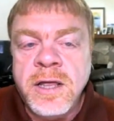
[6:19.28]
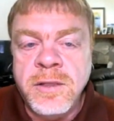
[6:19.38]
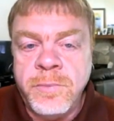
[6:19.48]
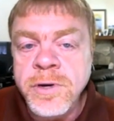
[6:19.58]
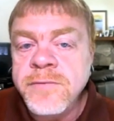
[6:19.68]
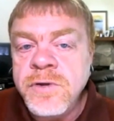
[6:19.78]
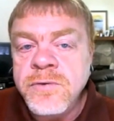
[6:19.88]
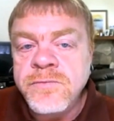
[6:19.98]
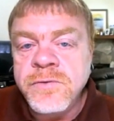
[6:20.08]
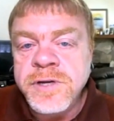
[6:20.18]
The point of
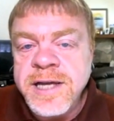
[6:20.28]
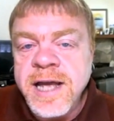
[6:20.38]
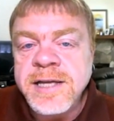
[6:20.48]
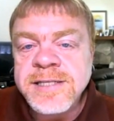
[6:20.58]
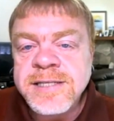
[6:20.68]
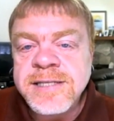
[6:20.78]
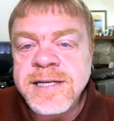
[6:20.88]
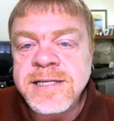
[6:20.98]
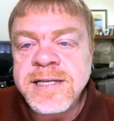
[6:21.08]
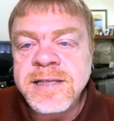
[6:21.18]
view for
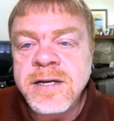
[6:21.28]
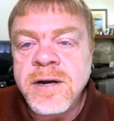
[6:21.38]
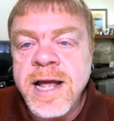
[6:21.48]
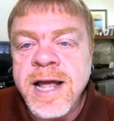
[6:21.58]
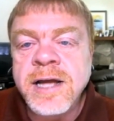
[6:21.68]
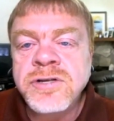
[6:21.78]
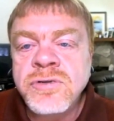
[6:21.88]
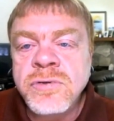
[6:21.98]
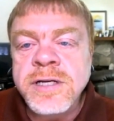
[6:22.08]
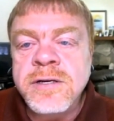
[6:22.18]
guests is that they're
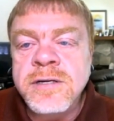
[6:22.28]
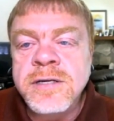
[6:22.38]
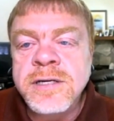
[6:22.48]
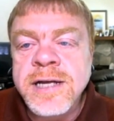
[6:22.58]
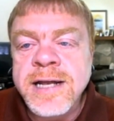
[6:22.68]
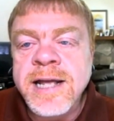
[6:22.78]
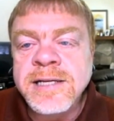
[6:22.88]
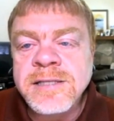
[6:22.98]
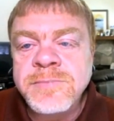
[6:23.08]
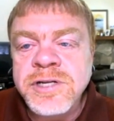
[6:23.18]
actually on an
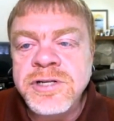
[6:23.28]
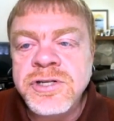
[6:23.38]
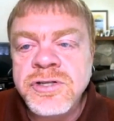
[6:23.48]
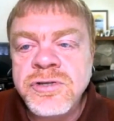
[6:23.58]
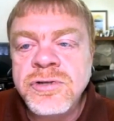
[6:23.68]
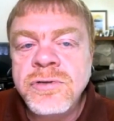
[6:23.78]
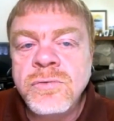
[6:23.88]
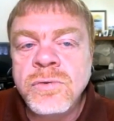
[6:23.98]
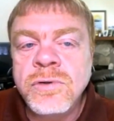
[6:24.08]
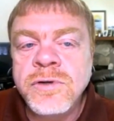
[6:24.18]
expedition to
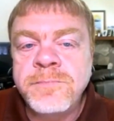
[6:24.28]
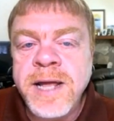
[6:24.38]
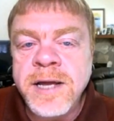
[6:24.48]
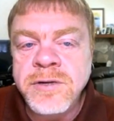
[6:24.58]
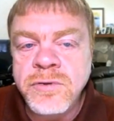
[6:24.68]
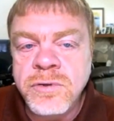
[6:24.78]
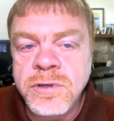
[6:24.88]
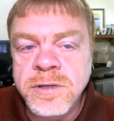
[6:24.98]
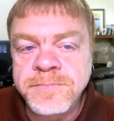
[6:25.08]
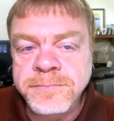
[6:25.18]
the world of
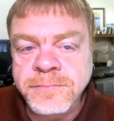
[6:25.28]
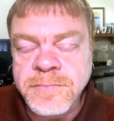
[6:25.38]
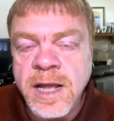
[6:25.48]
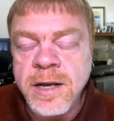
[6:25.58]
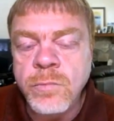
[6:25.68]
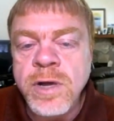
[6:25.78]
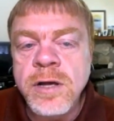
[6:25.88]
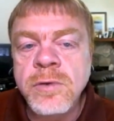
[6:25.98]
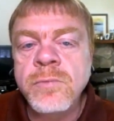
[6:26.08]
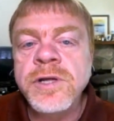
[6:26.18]
Pandora. And
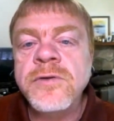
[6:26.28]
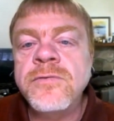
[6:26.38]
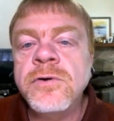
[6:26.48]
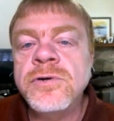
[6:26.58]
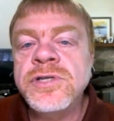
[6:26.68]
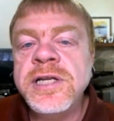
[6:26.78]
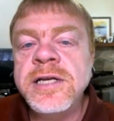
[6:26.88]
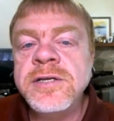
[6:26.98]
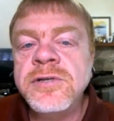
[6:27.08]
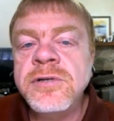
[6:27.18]
well, when you
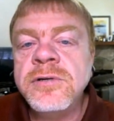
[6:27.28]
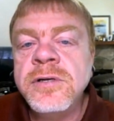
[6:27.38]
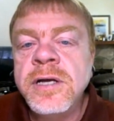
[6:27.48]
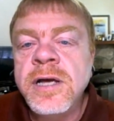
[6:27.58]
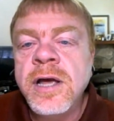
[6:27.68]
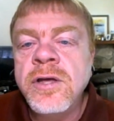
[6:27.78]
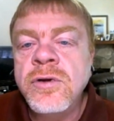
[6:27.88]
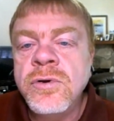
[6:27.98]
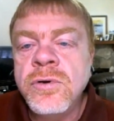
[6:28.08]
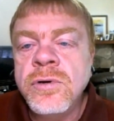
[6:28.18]
first enter,
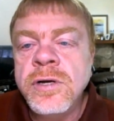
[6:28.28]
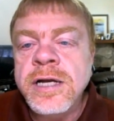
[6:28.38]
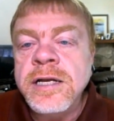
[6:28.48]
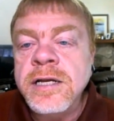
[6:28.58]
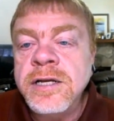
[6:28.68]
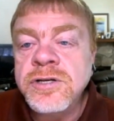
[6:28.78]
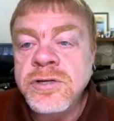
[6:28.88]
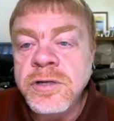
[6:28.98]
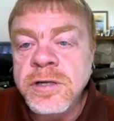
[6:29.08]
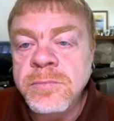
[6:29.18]
your
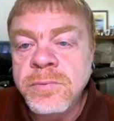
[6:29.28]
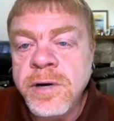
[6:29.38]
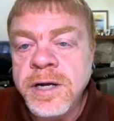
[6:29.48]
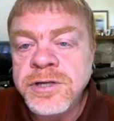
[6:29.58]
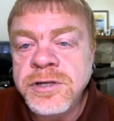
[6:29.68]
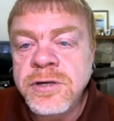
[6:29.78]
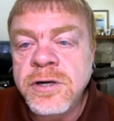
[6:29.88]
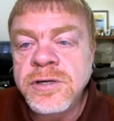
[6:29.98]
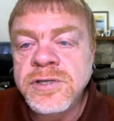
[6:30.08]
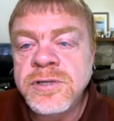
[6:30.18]
initial
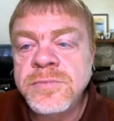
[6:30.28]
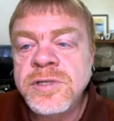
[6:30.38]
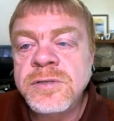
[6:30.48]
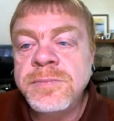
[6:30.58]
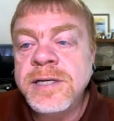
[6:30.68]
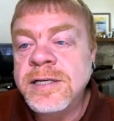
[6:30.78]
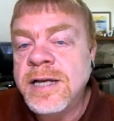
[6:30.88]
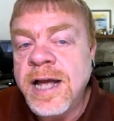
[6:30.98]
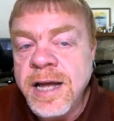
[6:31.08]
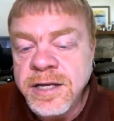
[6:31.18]
impression are some
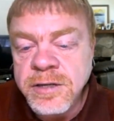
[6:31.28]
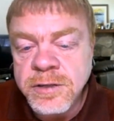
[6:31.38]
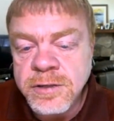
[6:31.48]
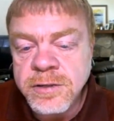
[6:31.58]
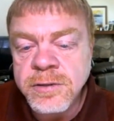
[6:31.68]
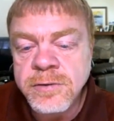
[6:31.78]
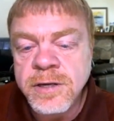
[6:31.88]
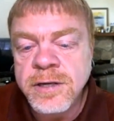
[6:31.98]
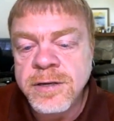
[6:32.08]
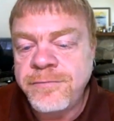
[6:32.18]
spectacular
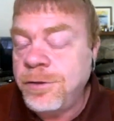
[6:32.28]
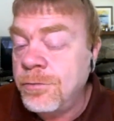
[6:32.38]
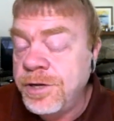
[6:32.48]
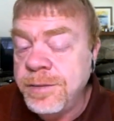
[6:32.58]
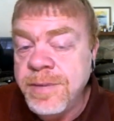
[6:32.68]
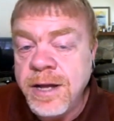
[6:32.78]
floating